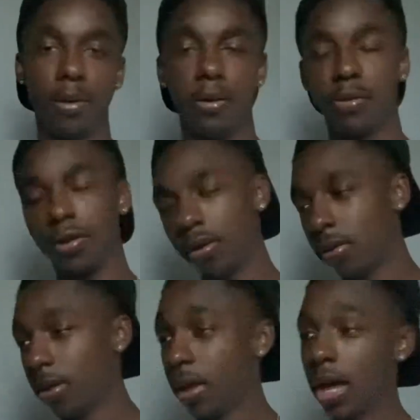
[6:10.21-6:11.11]
So,
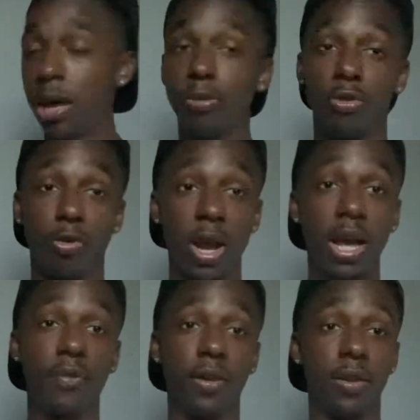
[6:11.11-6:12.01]
I'm
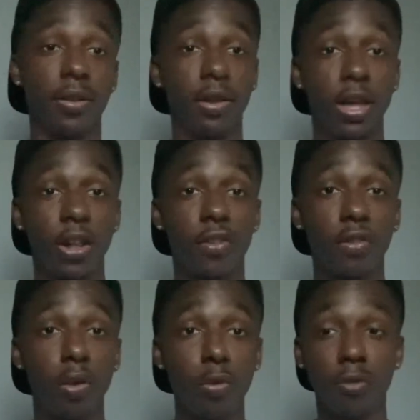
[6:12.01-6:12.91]
driving
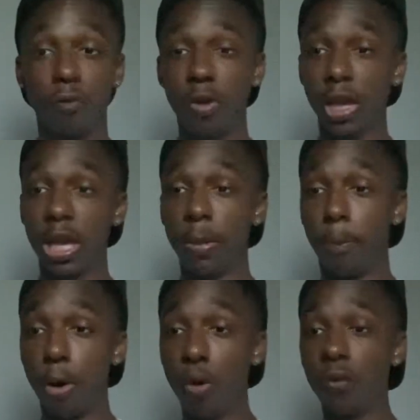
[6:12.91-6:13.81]
slow as fuck in
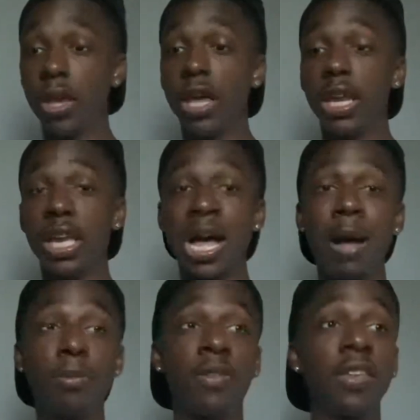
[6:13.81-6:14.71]
both. Nigga,
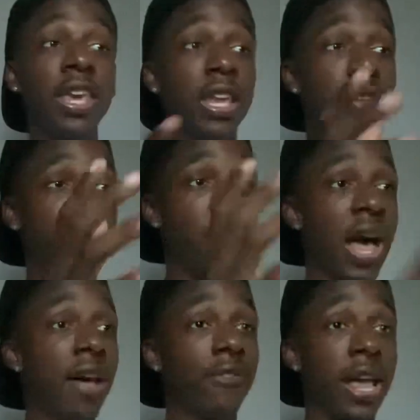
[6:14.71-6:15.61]
I'm seeing
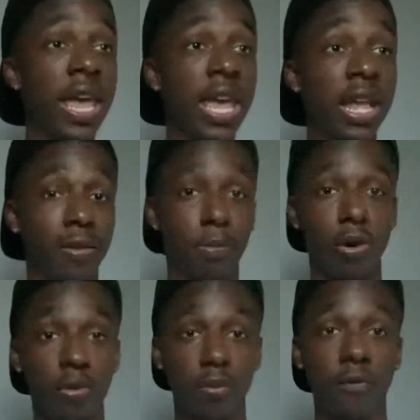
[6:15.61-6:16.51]
five lanes,
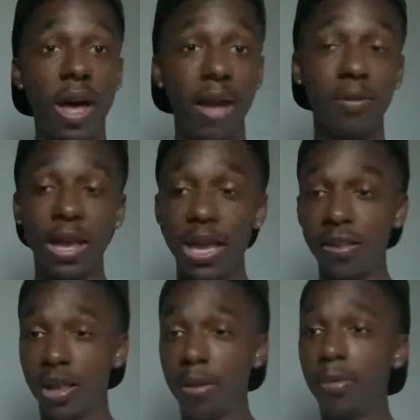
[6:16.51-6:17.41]
bro. Five lanes.
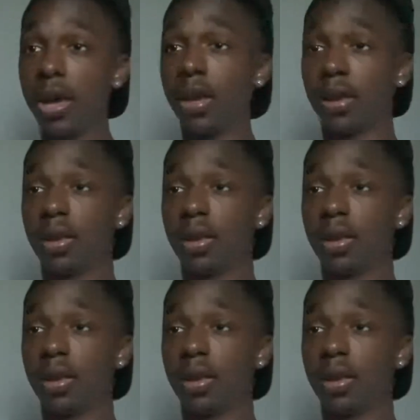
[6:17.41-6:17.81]
I'm like,